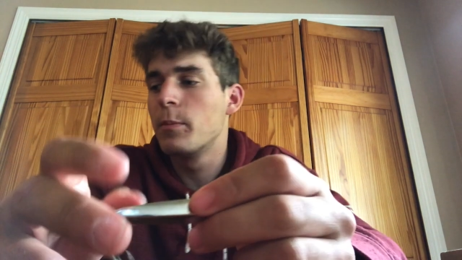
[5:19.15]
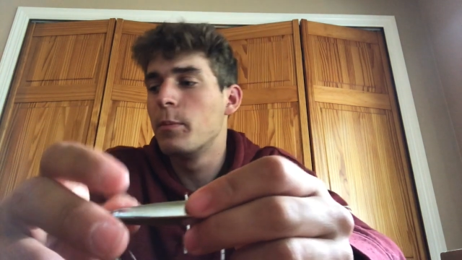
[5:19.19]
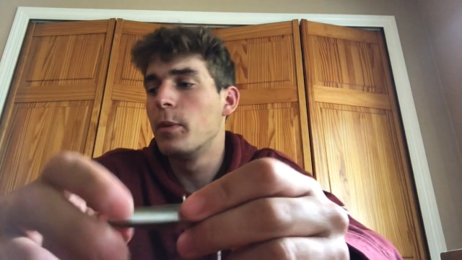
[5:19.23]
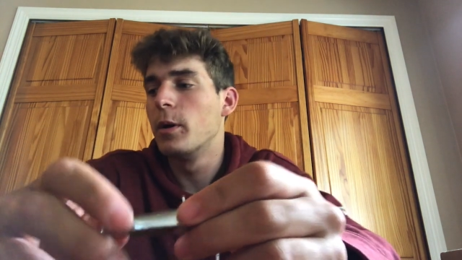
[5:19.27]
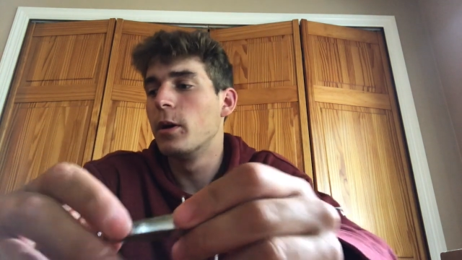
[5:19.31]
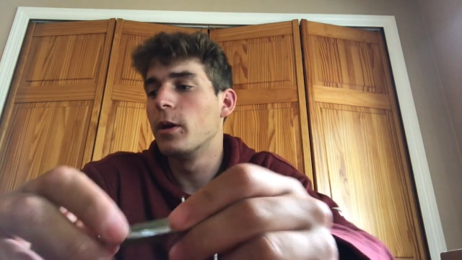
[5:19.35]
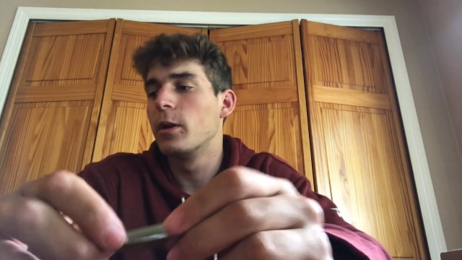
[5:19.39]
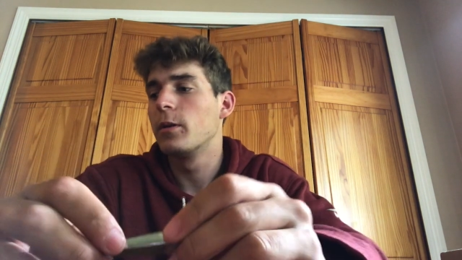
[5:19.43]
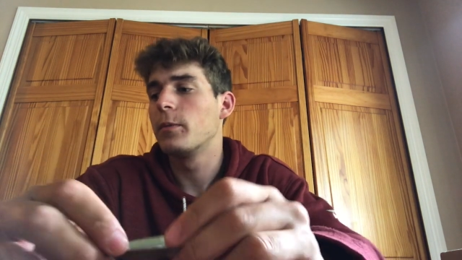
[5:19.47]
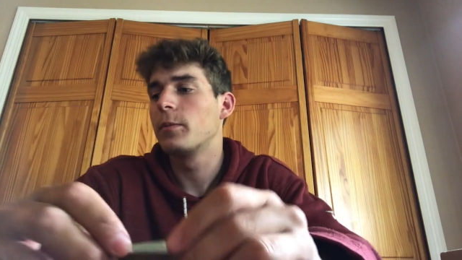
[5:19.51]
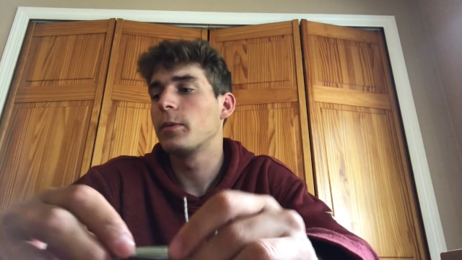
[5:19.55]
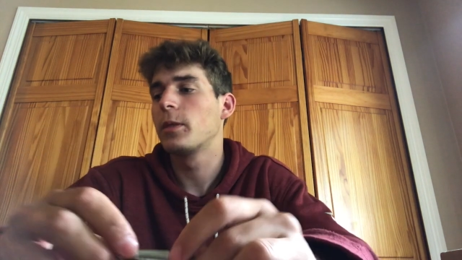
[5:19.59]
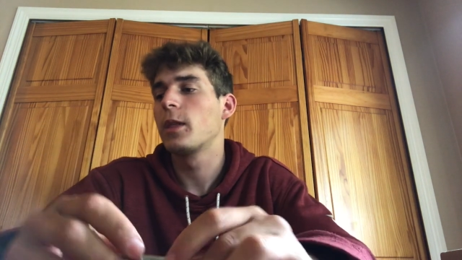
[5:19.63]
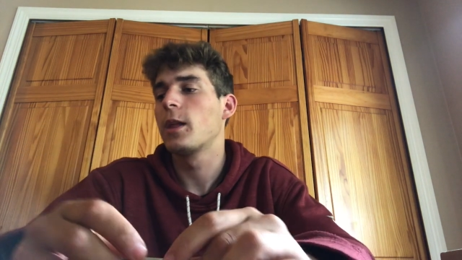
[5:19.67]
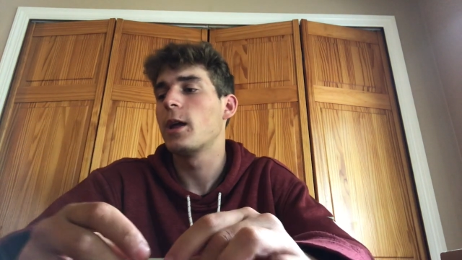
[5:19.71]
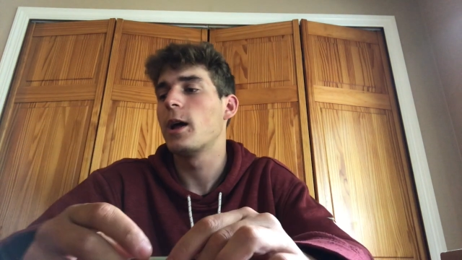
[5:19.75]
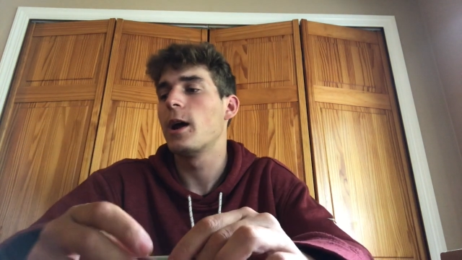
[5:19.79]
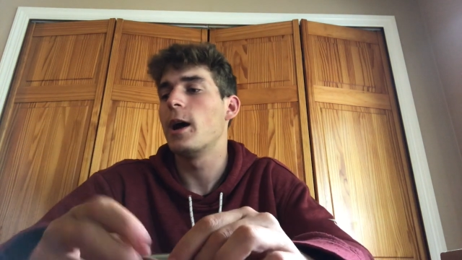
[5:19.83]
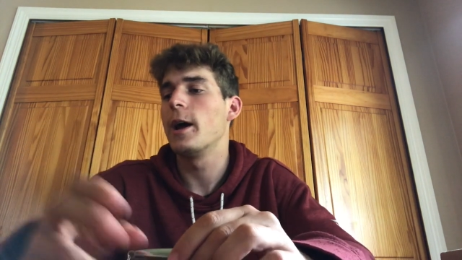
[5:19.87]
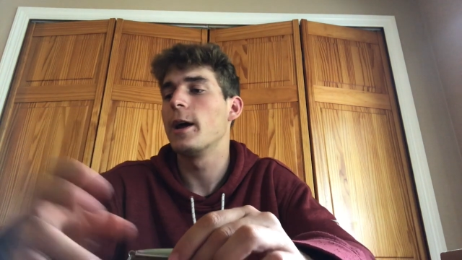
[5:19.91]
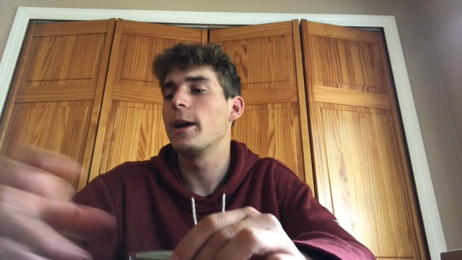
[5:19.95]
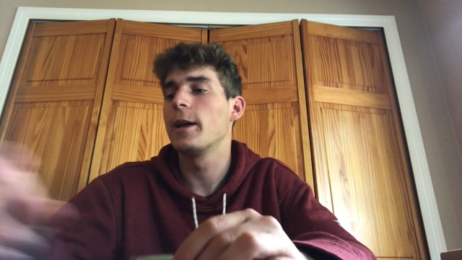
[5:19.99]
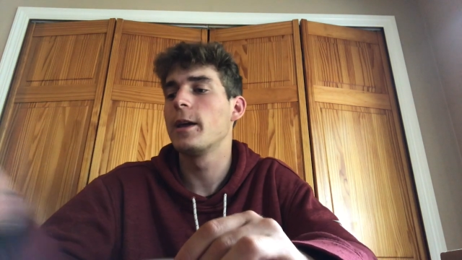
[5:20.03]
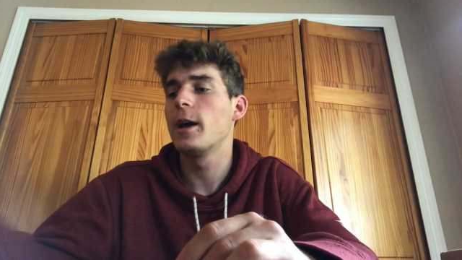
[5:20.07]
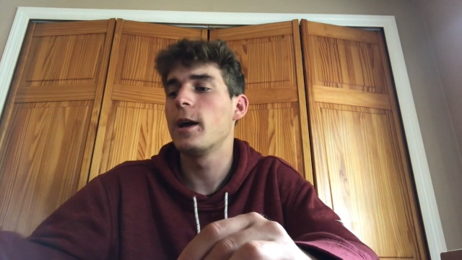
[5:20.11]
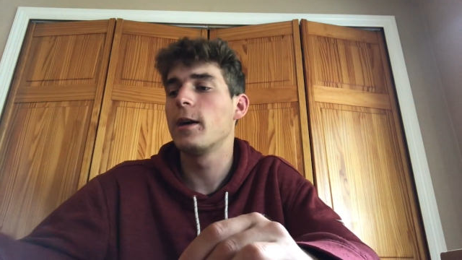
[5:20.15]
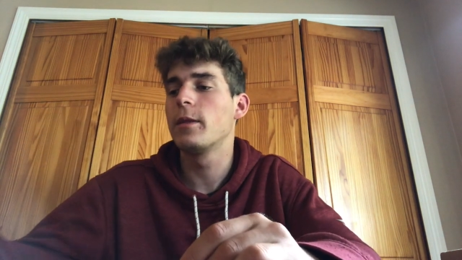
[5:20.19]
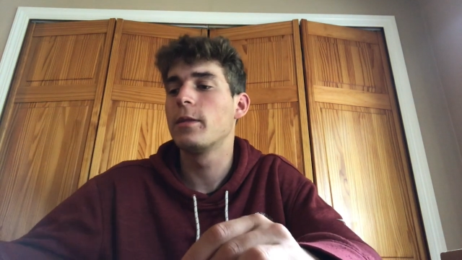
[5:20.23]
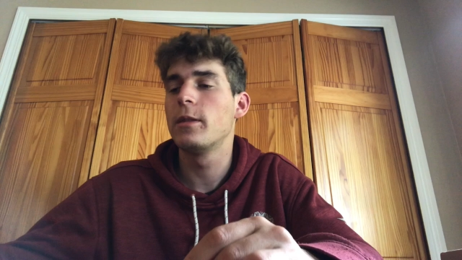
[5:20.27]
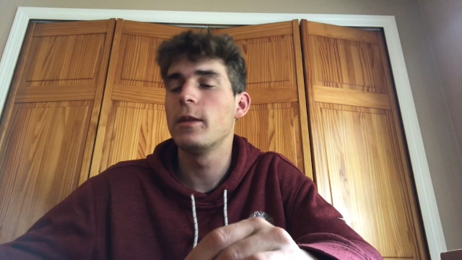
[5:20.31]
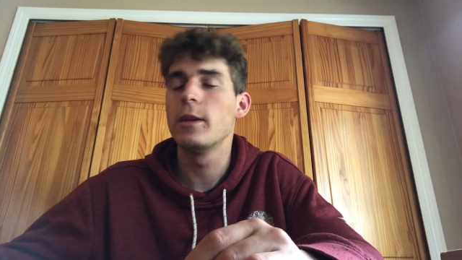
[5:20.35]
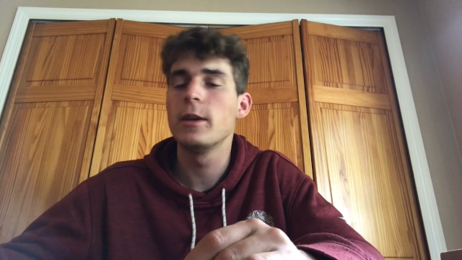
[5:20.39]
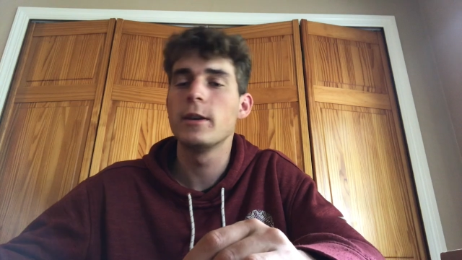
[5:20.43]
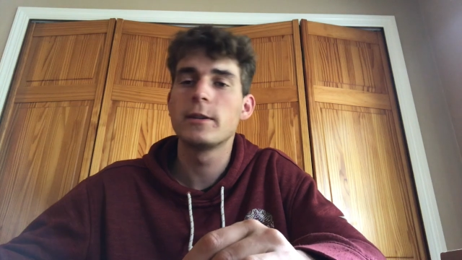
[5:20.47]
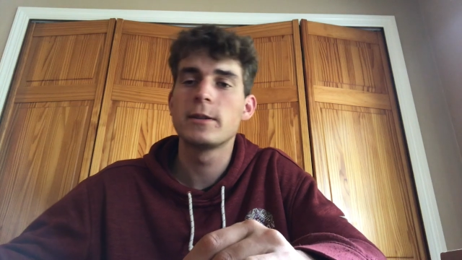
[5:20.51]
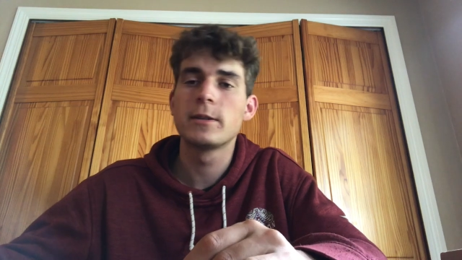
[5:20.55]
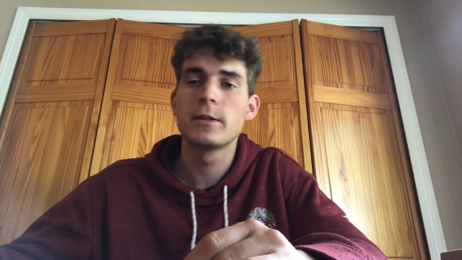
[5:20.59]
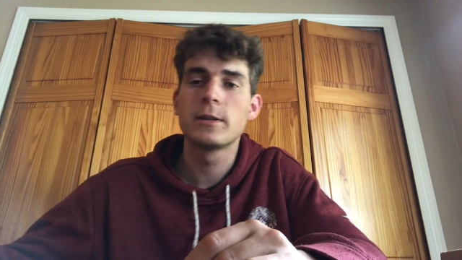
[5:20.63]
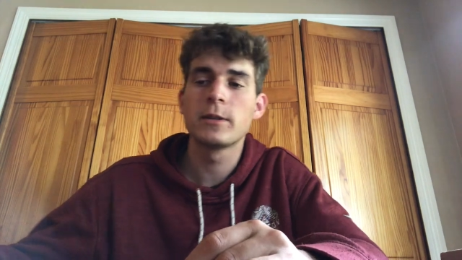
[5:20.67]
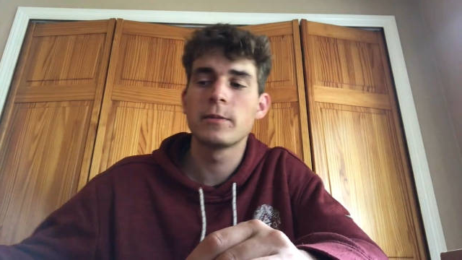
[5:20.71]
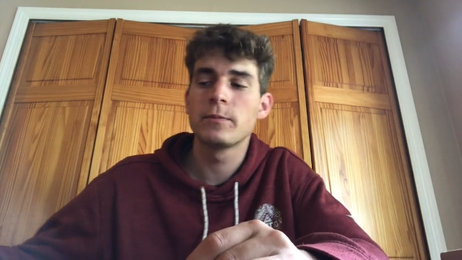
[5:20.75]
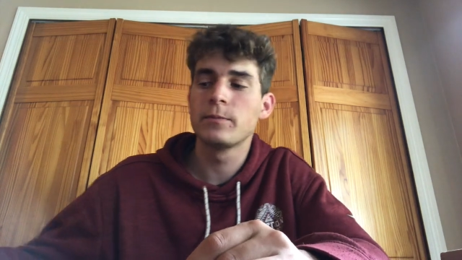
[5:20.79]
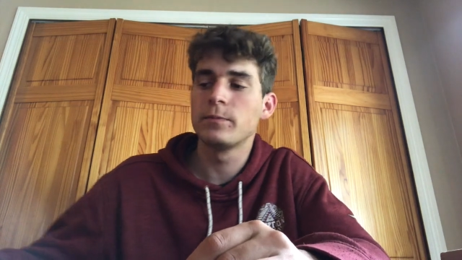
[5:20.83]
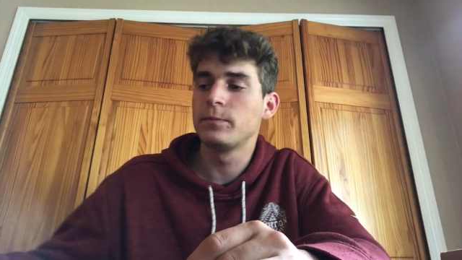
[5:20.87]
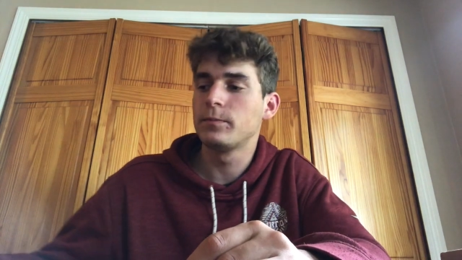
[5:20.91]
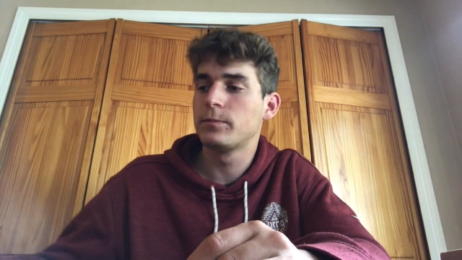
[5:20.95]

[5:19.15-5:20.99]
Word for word: but I got this